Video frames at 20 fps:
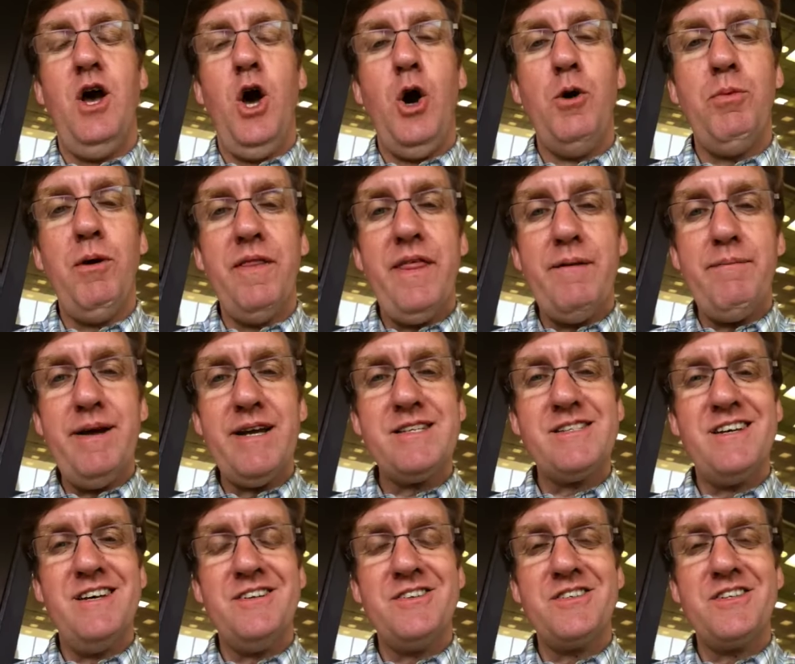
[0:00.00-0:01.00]
Hope all that
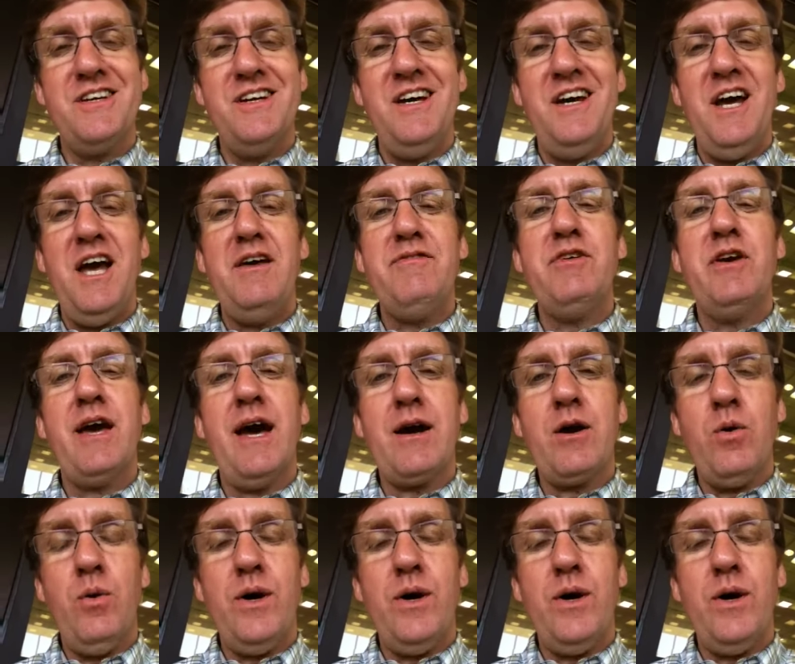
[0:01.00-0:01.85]
makes sense. If you got